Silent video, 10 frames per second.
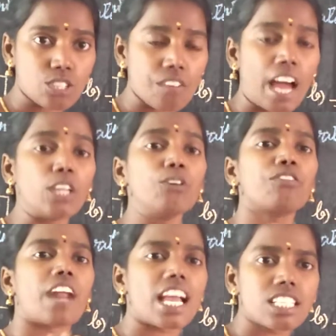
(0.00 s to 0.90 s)
value
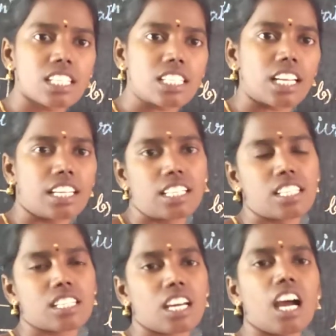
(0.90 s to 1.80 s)
fractions la
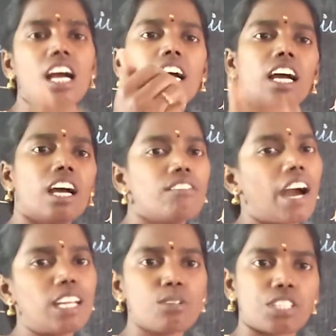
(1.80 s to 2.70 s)
irunchina
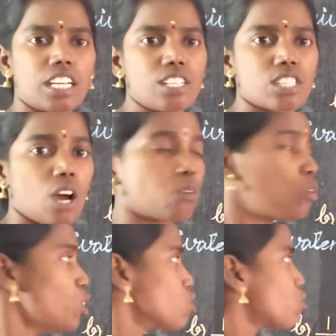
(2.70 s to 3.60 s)
values reduce agum.
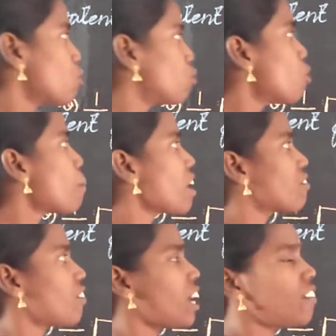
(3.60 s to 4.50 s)
So 2 by
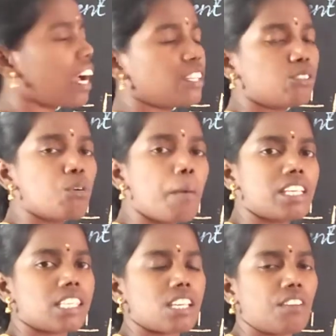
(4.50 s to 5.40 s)
5 and 2 by
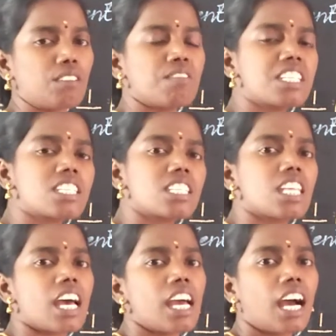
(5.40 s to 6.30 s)
7, which is
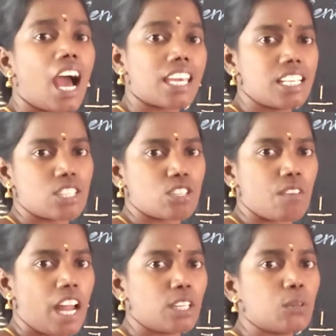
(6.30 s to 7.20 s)
the highest
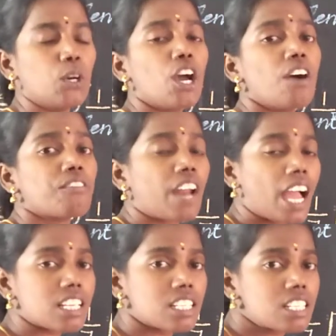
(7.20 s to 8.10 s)
value?
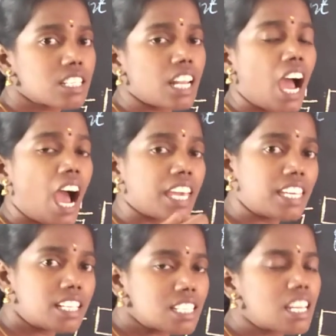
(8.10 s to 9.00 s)
Fractions la
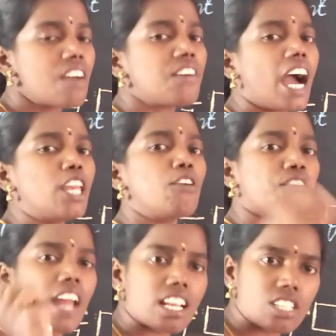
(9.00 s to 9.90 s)
highest la value
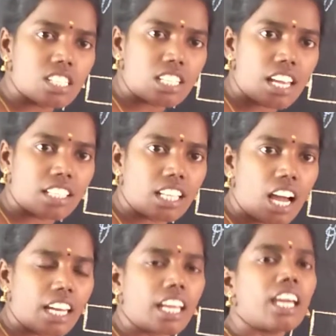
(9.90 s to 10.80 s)
fractions la irundale